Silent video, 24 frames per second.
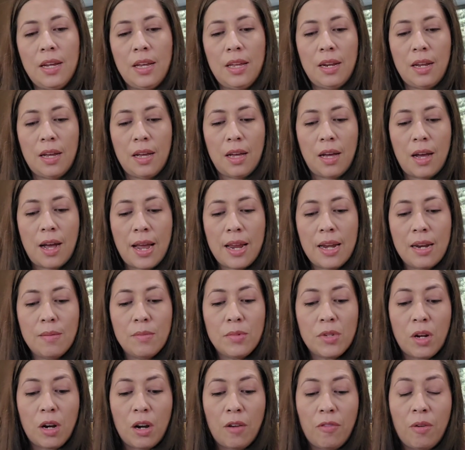and
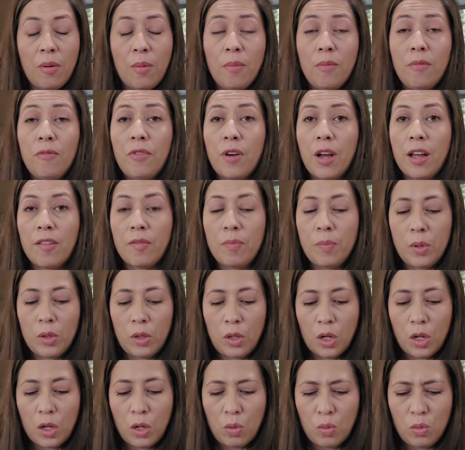items are from Five
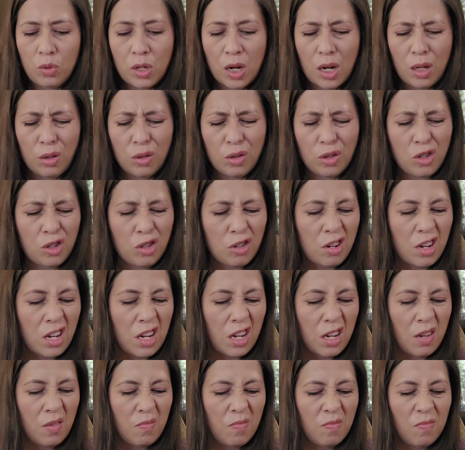Below, Dollar
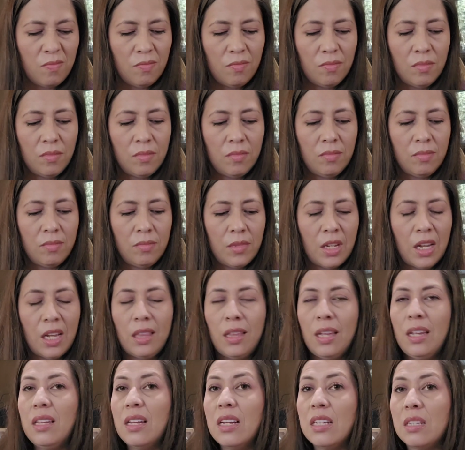Tree.
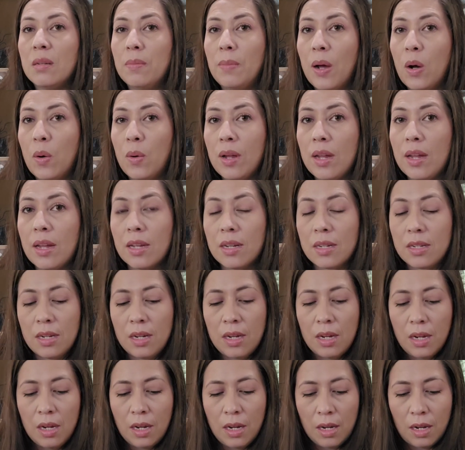I think that's about it.
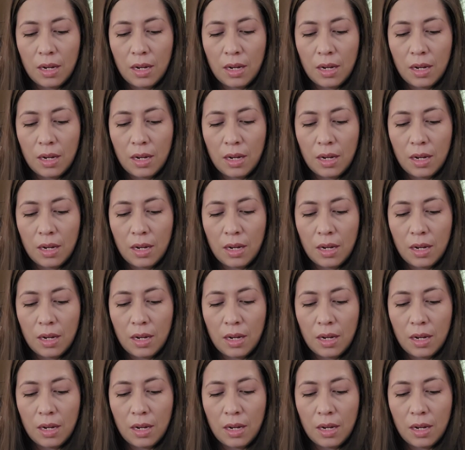